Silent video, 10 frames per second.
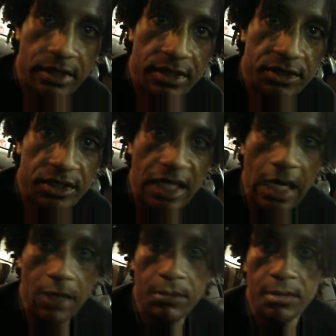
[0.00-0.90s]
to y'all.
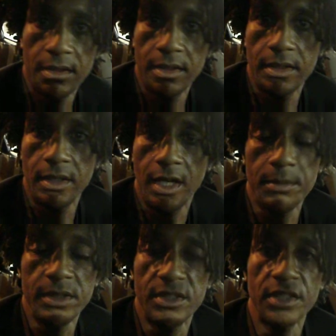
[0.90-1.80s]
I mean
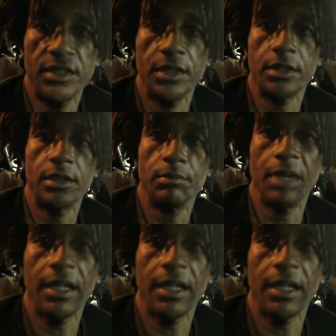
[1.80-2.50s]
to to to black to,